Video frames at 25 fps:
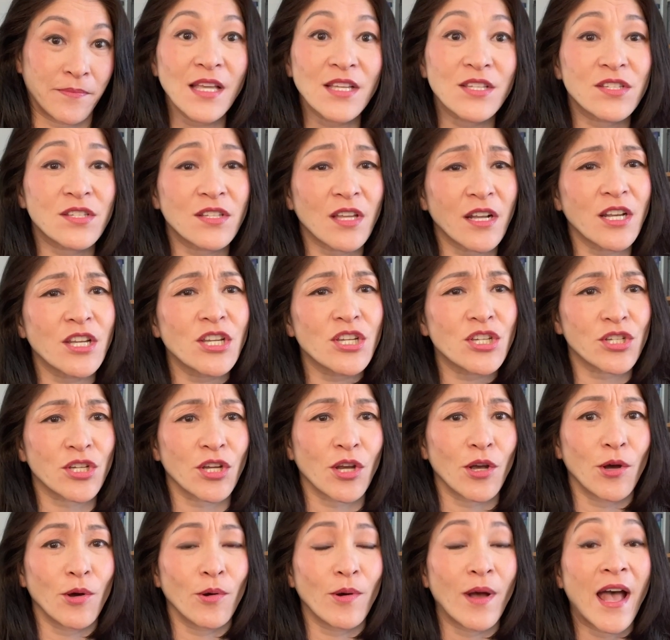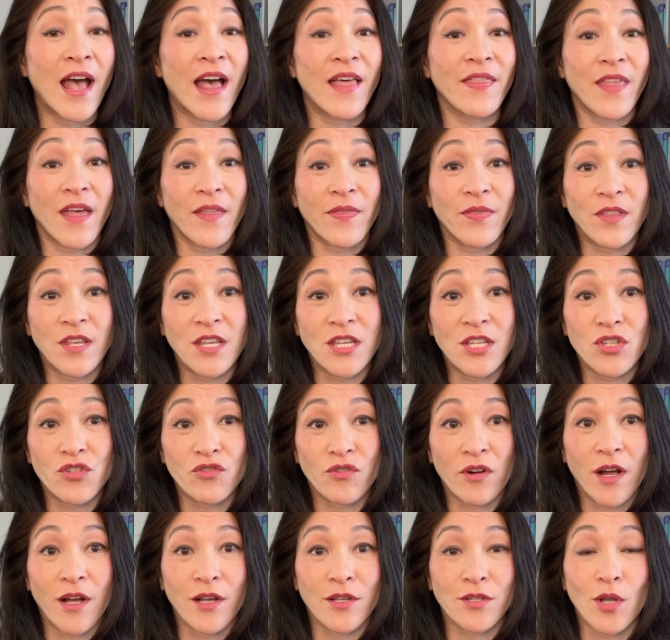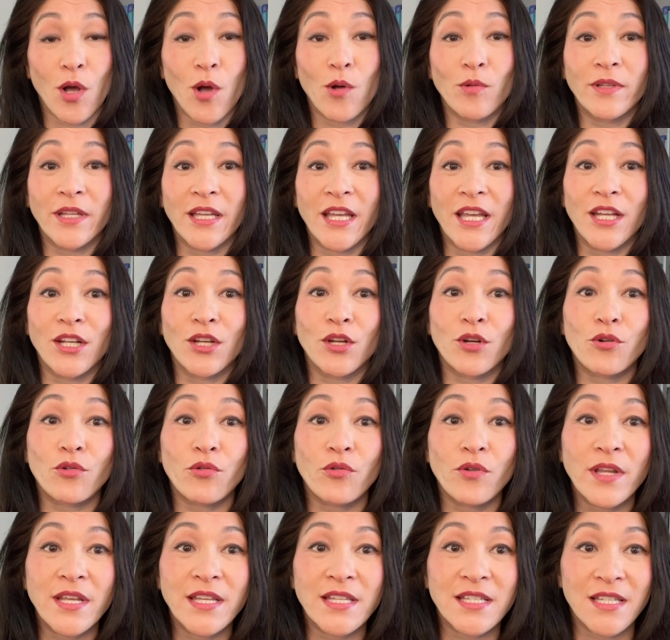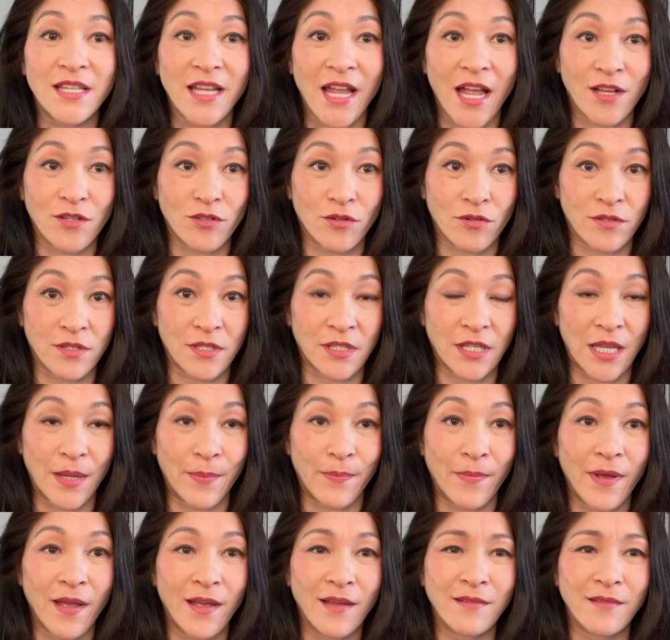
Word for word: Studies show that these drugs only increase natural sleep